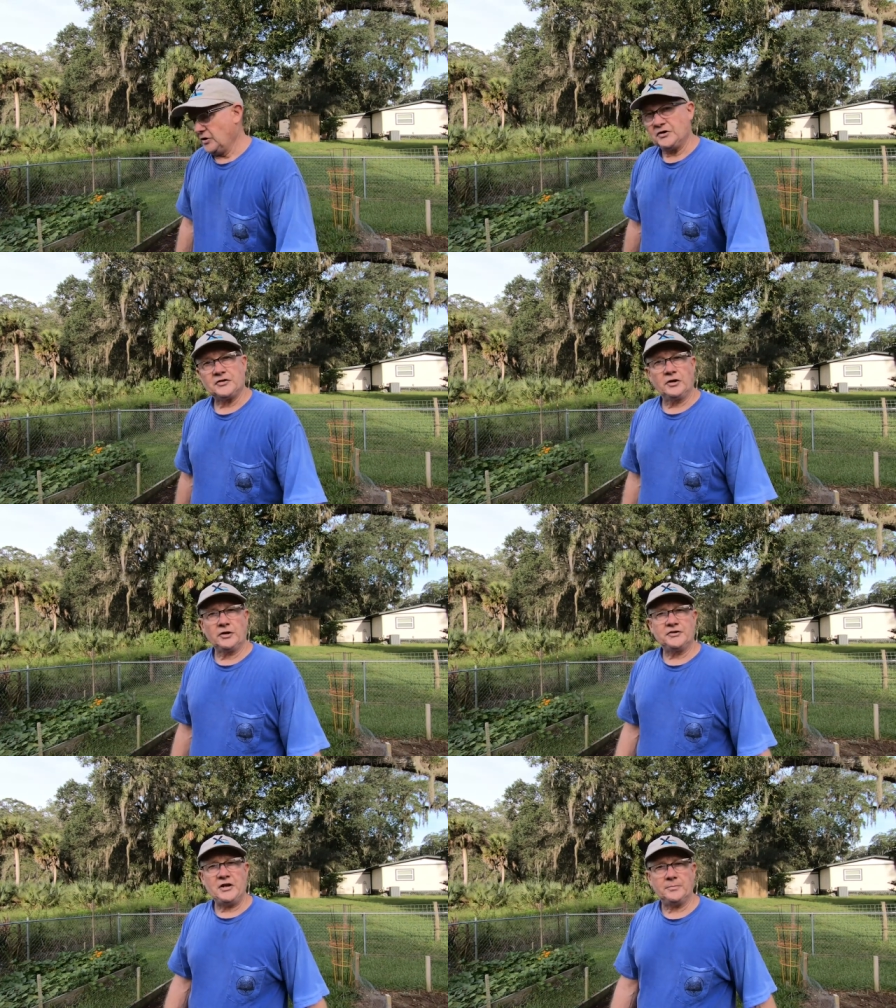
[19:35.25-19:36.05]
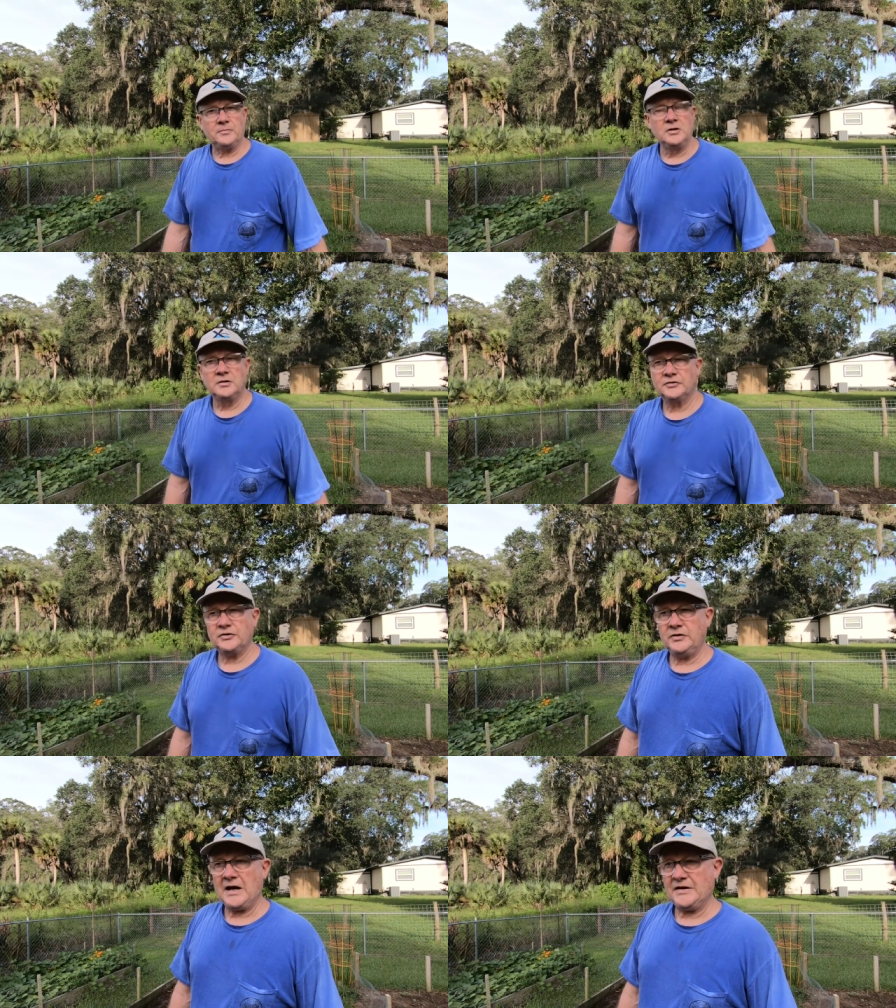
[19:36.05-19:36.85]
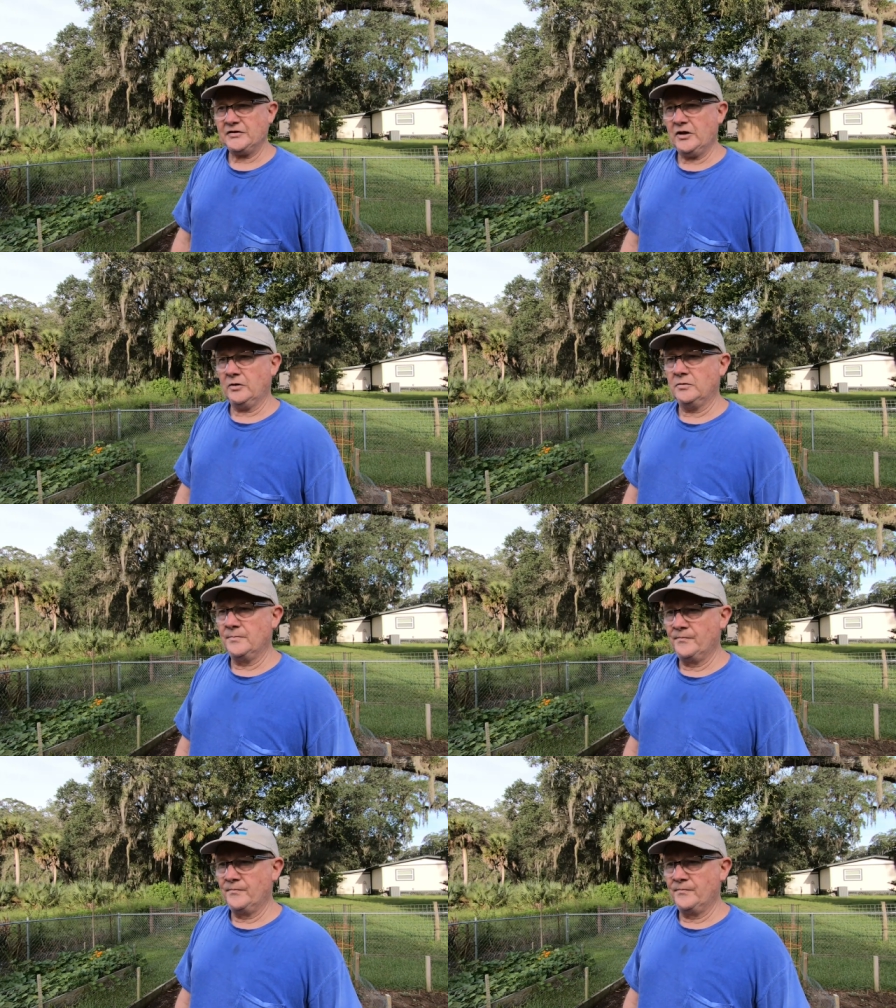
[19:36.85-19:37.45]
Just a little tip so you guys know.